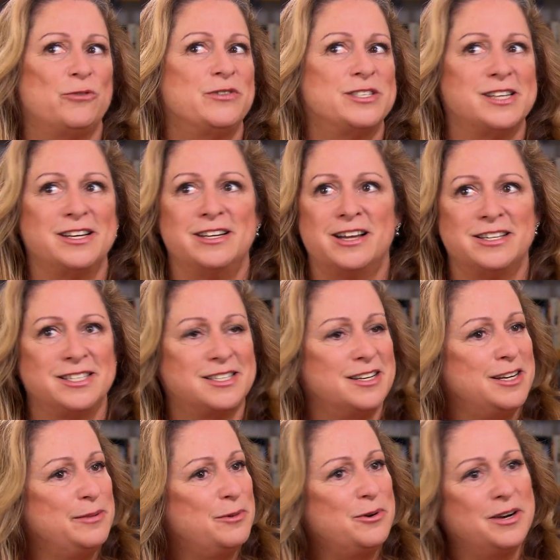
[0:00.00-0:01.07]
a sudden on
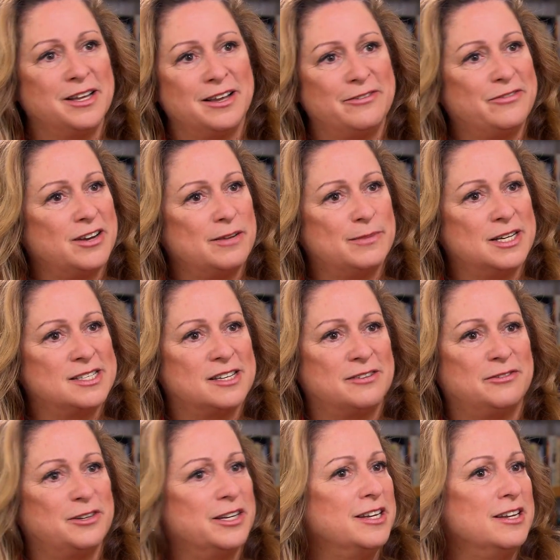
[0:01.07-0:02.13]
Sunday morning I find myself
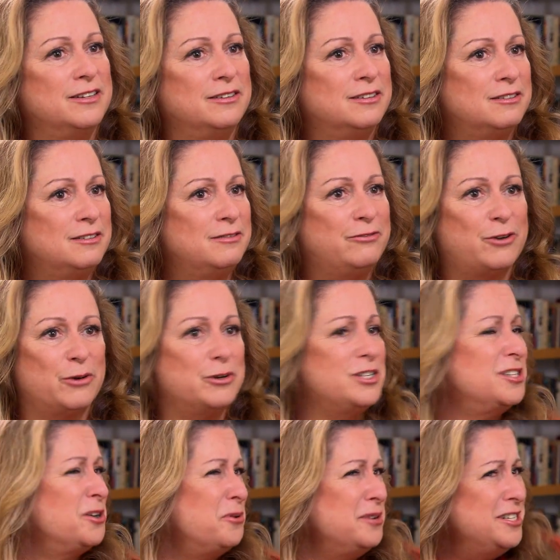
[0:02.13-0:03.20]
looking forward to
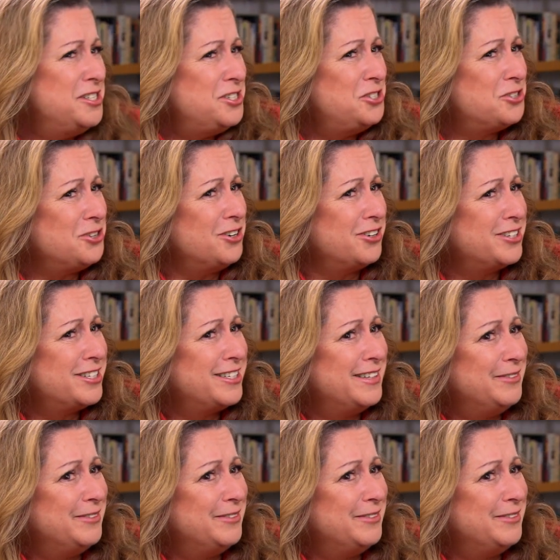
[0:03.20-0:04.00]
going to church.